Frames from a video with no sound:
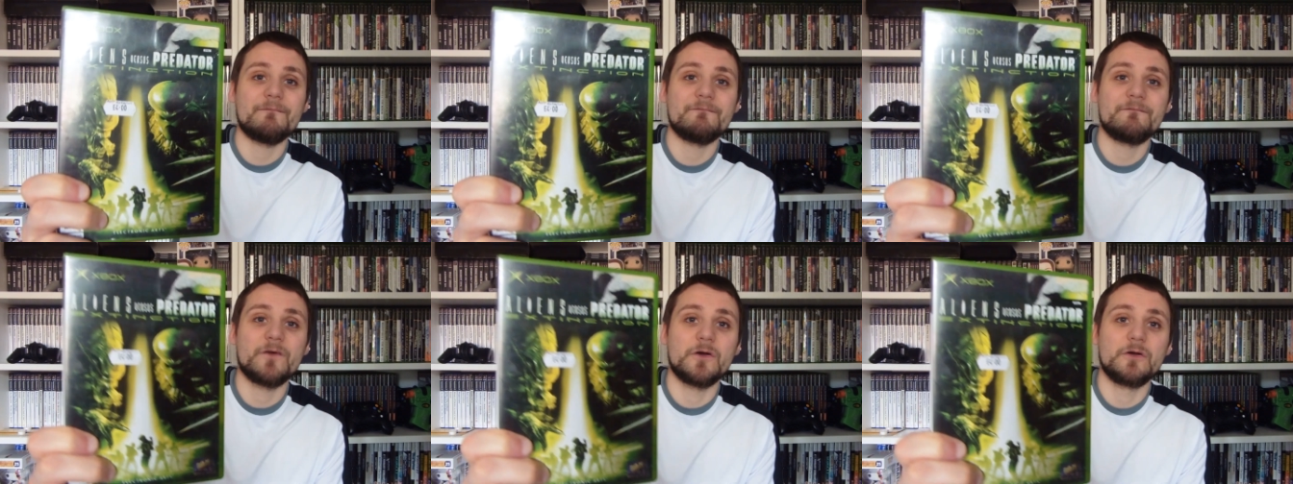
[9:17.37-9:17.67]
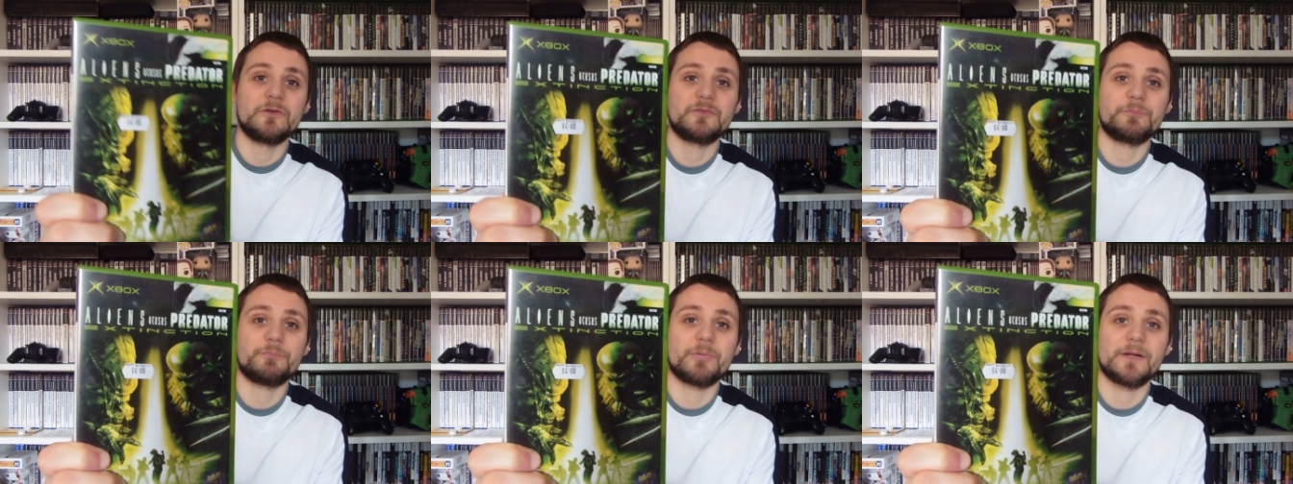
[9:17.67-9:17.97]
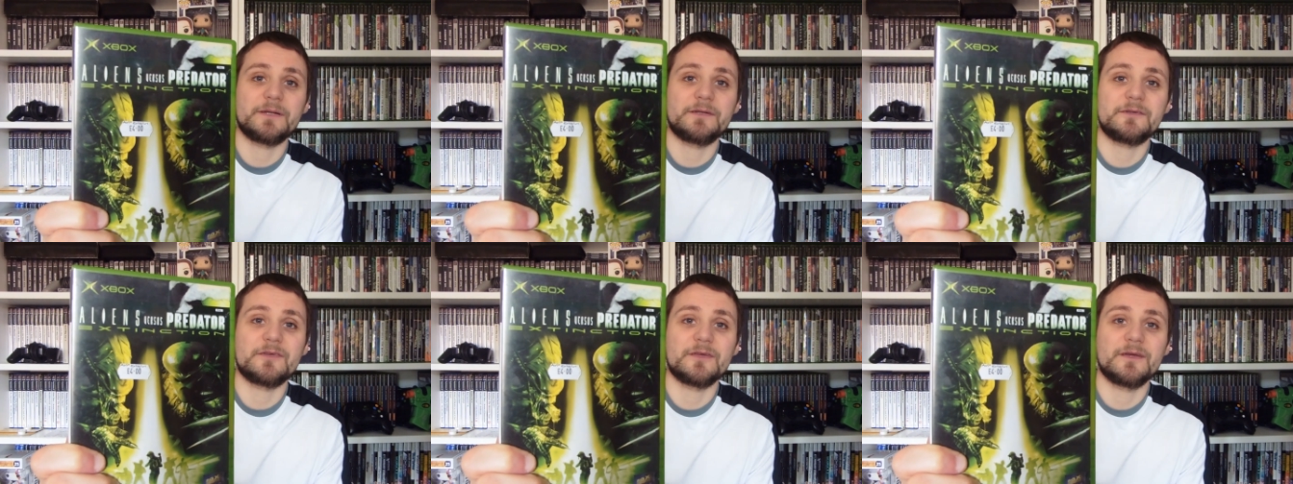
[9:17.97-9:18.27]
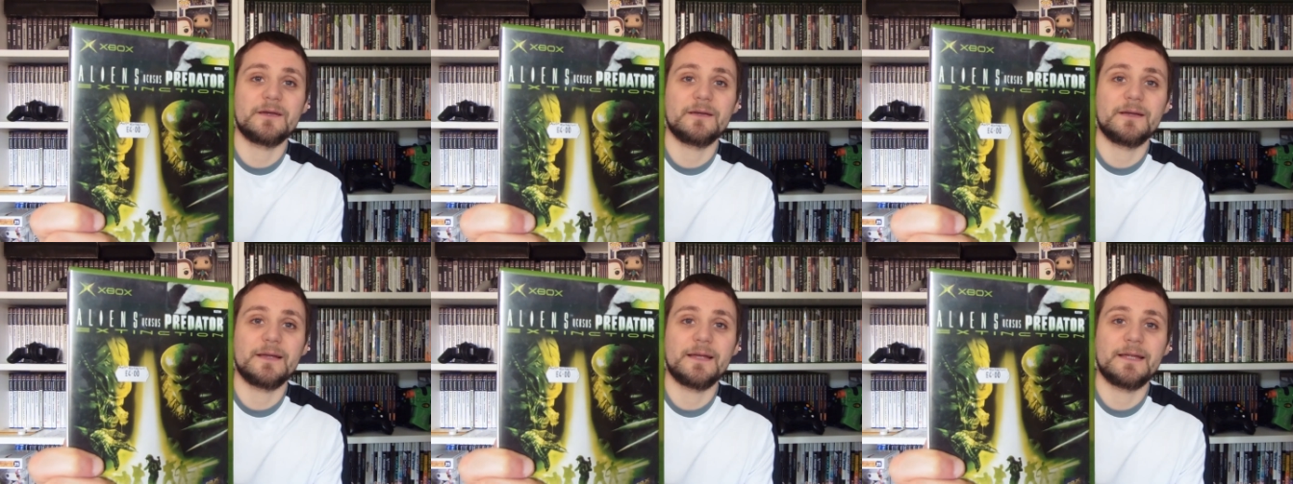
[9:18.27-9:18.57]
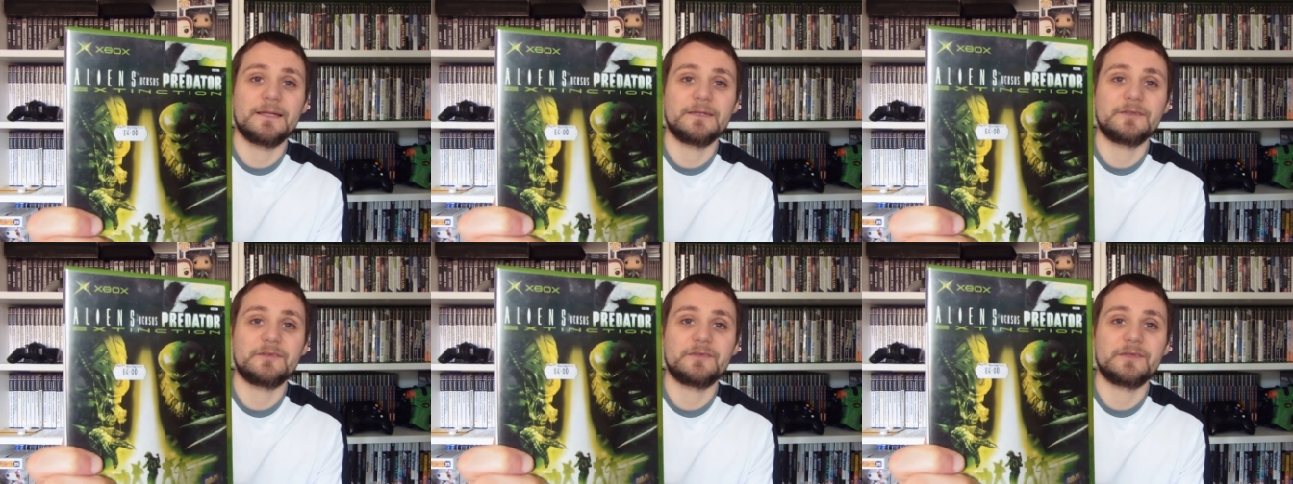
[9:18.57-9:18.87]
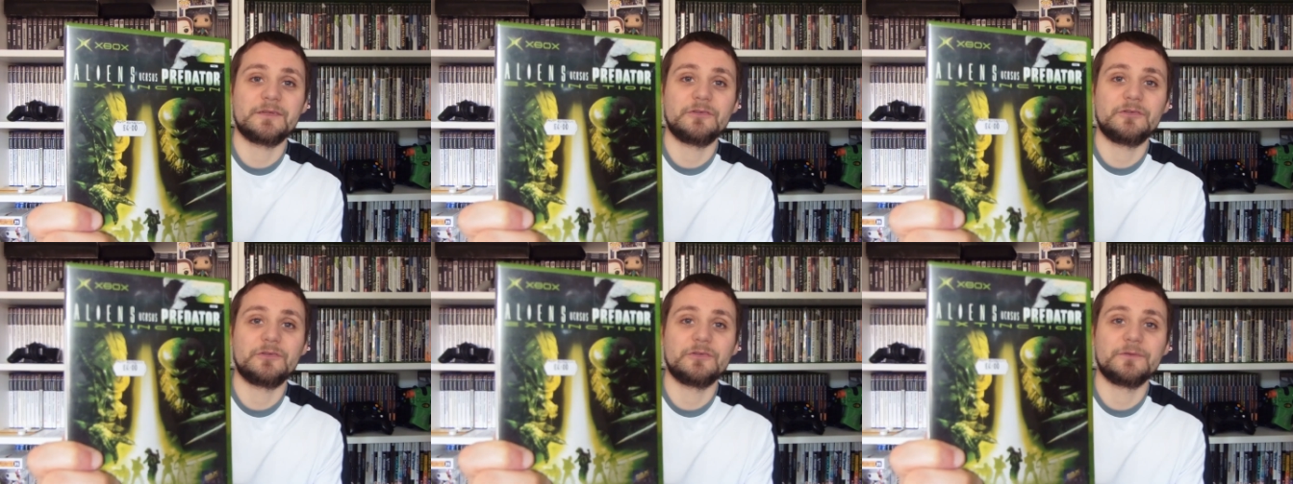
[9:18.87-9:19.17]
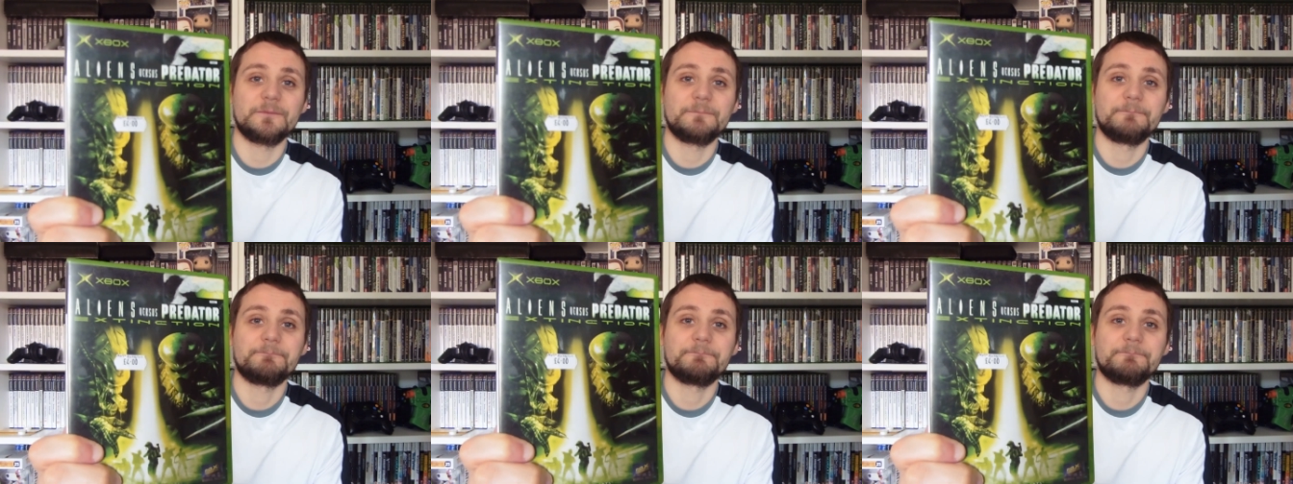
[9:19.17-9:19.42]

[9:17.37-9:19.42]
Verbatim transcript: vs Predator Extinction.